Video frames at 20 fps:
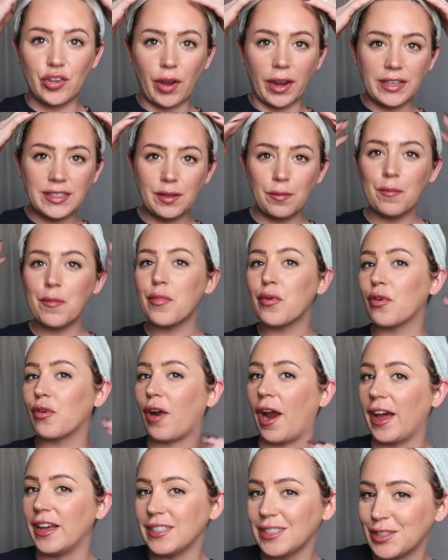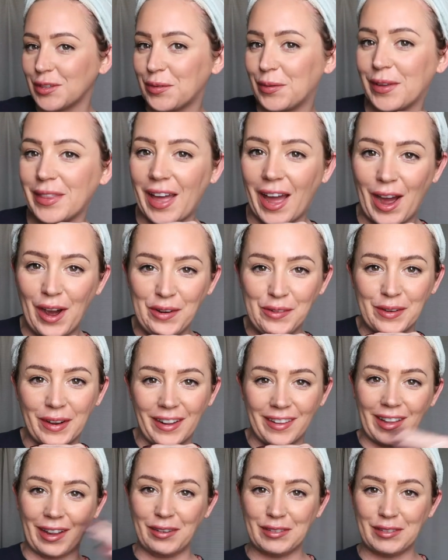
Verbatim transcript: you guys impressed with how well